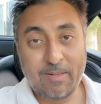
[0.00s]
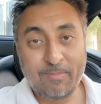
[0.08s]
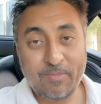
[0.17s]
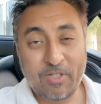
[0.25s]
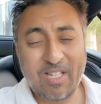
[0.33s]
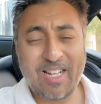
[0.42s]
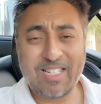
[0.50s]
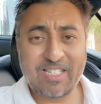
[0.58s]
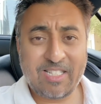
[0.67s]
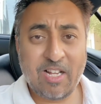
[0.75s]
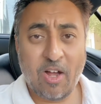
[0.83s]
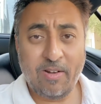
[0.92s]
So
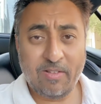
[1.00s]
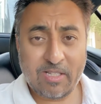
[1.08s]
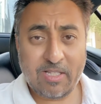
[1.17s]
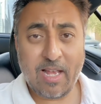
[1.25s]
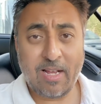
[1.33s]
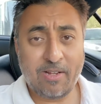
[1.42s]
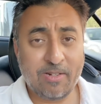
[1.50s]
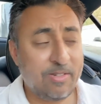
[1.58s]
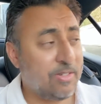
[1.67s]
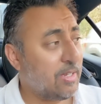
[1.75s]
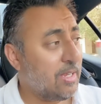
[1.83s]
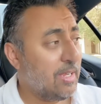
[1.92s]
that's kind of the second
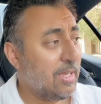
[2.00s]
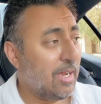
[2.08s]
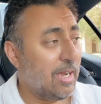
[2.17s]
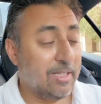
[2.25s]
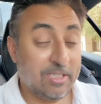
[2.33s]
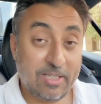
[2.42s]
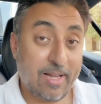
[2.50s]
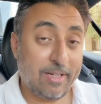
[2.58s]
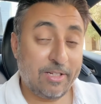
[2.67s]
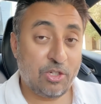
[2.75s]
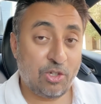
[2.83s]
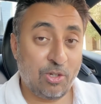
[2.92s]

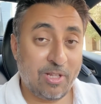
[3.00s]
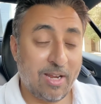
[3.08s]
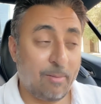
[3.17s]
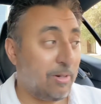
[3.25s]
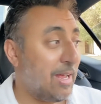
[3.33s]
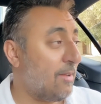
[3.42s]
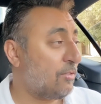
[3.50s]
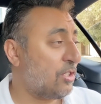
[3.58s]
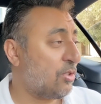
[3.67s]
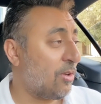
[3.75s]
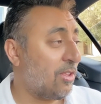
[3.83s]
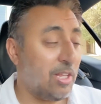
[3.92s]
issue that I'm going to have to
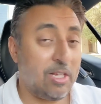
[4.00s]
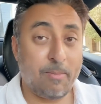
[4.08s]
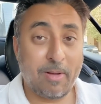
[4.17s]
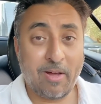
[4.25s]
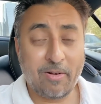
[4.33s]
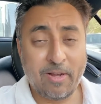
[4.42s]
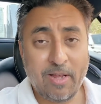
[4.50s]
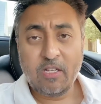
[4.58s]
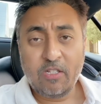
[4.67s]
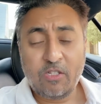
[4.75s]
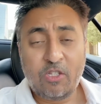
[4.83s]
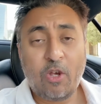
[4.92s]
sort of think about.
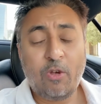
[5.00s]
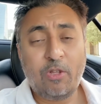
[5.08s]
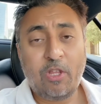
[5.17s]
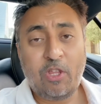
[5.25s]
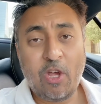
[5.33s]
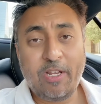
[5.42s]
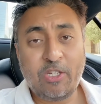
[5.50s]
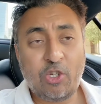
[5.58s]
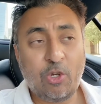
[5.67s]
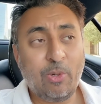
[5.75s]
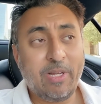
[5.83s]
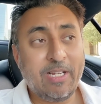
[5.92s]
So the third
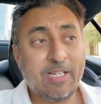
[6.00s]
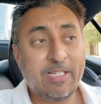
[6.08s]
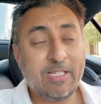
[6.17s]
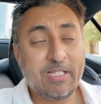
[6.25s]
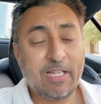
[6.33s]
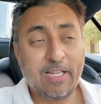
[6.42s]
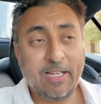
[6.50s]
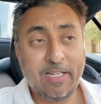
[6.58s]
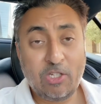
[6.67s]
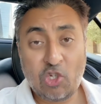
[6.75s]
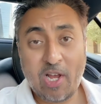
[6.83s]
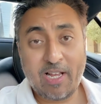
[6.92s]
issue is
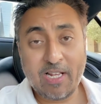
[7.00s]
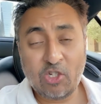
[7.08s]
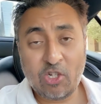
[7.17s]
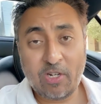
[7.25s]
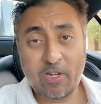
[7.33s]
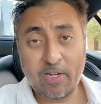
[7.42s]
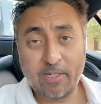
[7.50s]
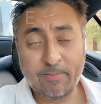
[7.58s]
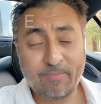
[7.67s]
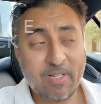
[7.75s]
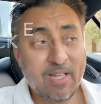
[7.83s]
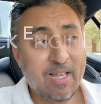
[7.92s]
the check engine light,
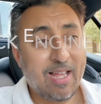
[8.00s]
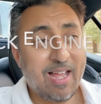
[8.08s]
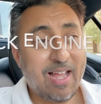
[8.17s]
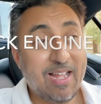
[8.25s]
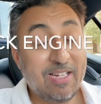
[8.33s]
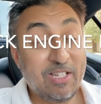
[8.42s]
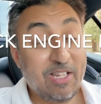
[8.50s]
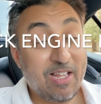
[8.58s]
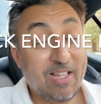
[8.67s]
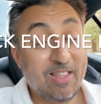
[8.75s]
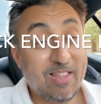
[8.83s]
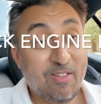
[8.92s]
and
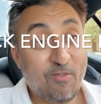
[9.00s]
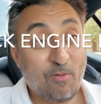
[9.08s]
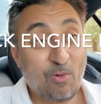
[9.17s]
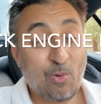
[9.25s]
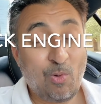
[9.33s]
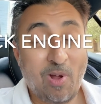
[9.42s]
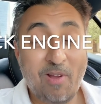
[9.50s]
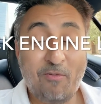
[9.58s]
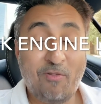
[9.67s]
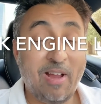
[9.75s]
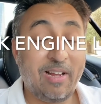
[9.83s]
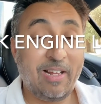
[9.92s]

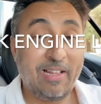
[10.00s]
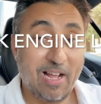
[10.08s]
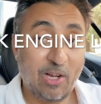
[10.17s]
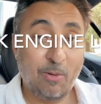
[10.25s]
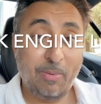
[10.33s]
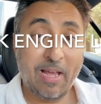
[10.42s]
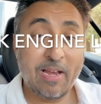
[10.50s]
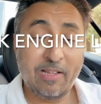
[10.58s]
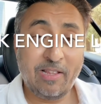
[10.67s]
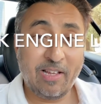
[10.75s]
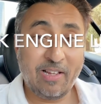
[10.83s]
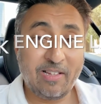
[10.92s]
quite frankly, that could be
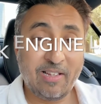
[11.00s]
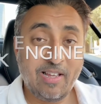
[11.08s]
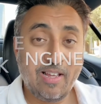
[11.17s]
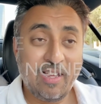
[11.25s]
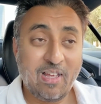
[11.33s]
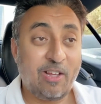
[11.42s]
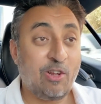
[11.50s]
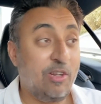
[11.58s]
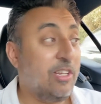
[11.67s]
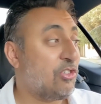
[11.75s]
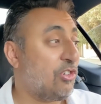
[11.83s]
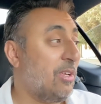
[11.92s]
anything. It could
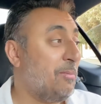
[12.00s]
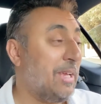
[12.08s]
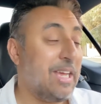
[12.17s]
literally be